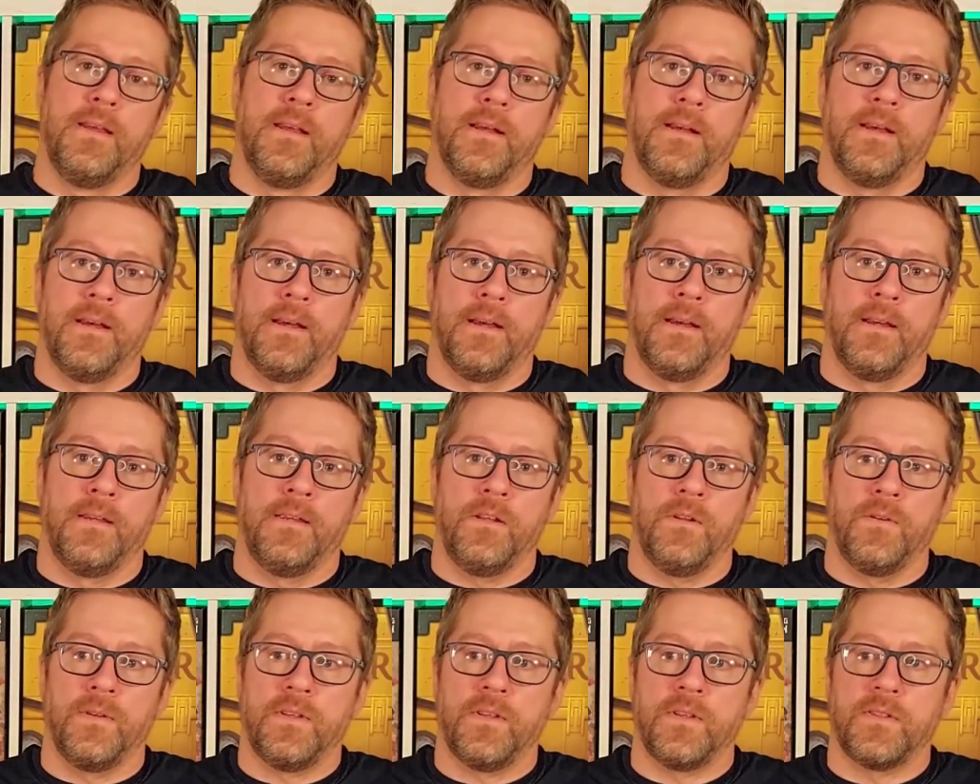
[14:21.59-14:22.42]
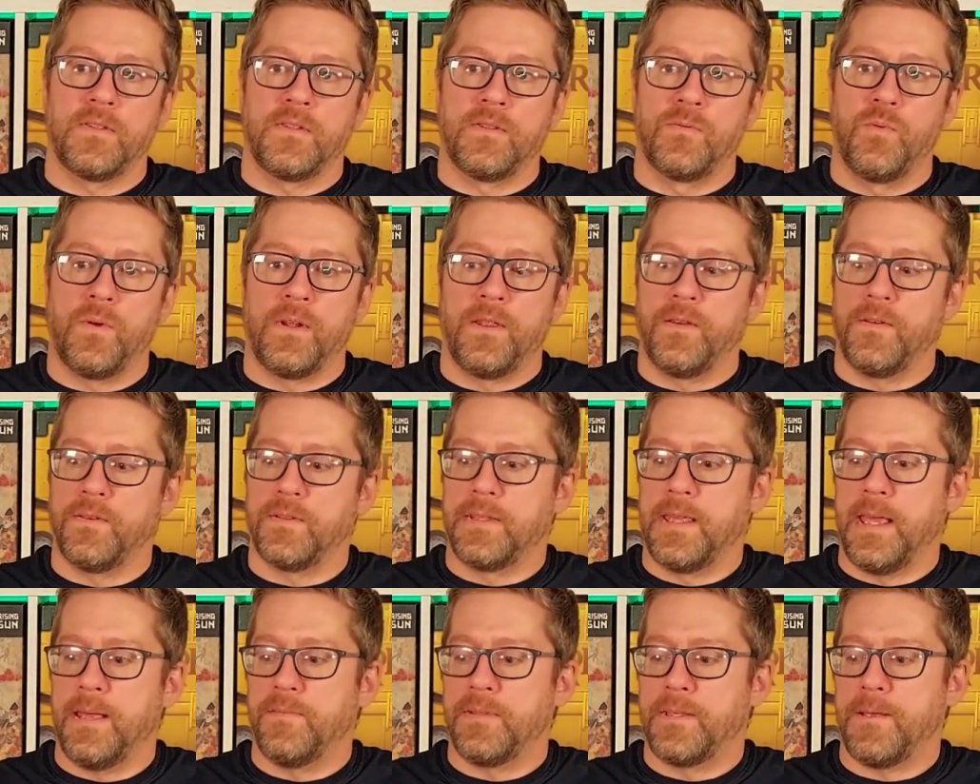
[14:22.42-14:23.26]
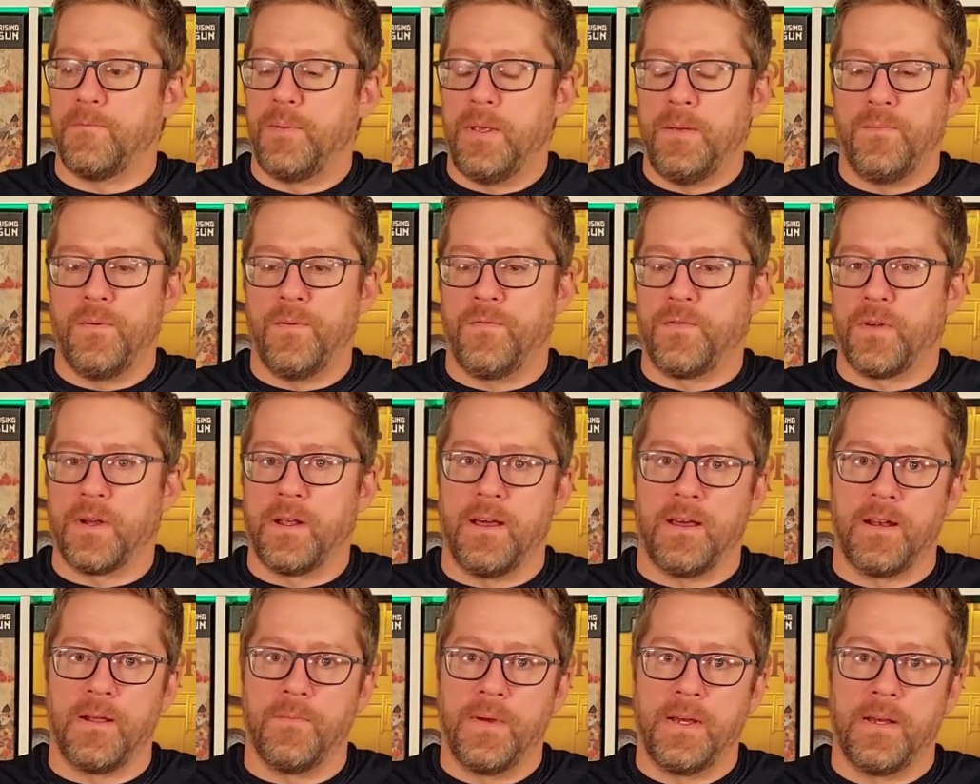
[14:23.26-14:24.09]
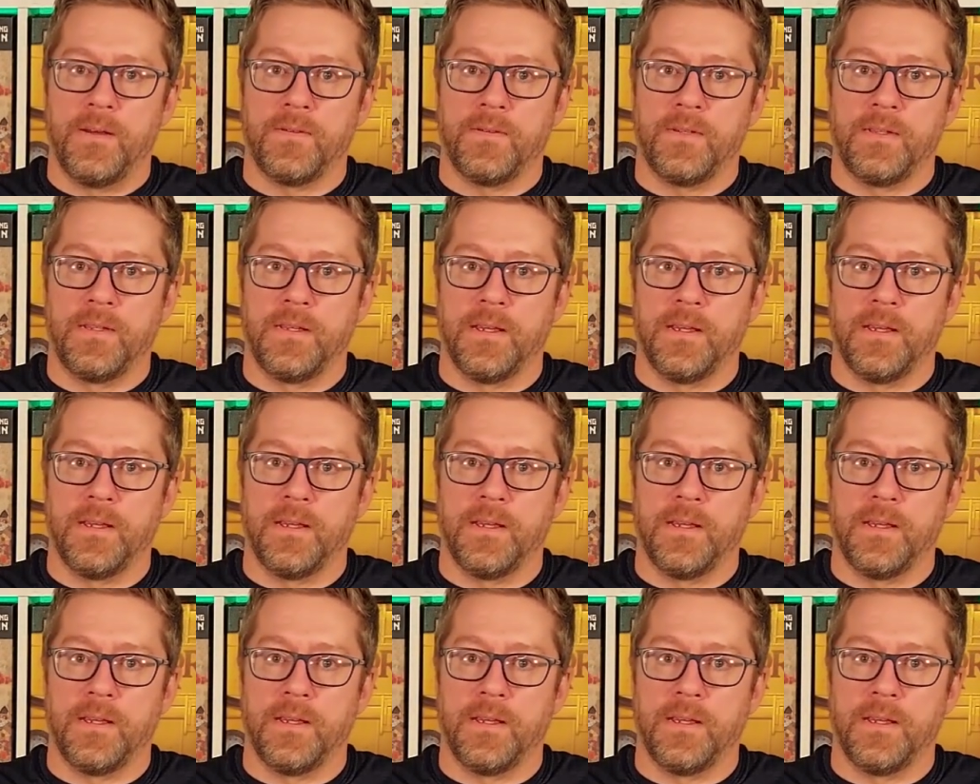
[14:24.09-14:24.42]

Just one of those games that people forgot about.